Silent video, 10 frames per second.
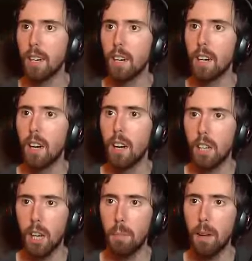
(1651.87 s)
uh,
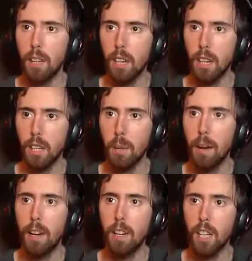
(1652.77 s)
come, come
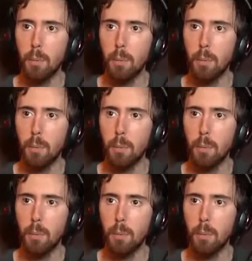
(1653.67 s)
out,